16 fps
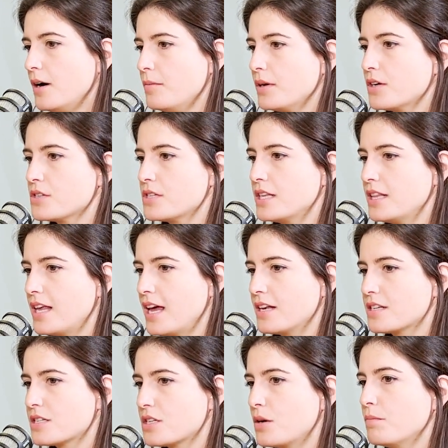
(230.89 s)
because in the
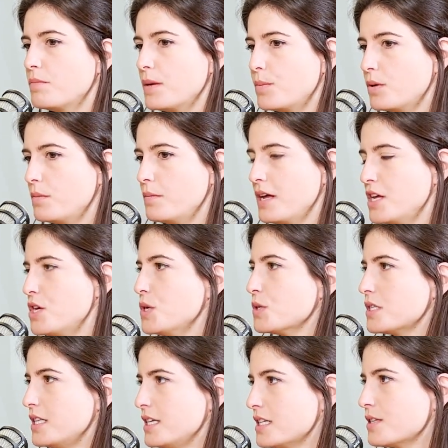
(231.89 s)
end, some people may
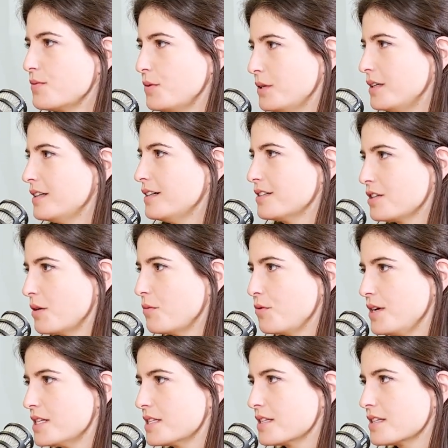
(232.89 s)
use this for some
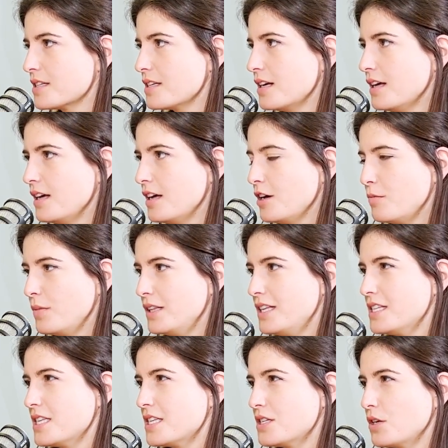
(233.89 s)
reasons, but
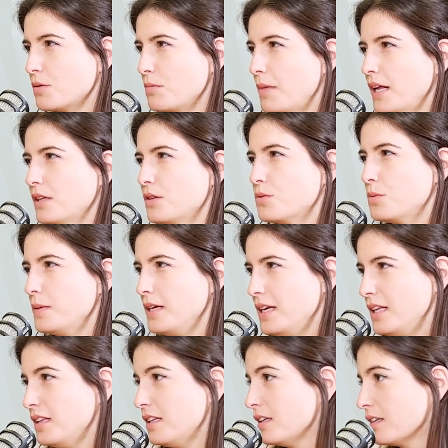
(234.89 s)
this is not meant to
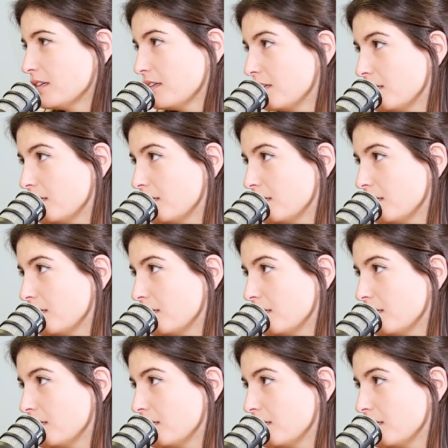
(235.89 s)
be eaten.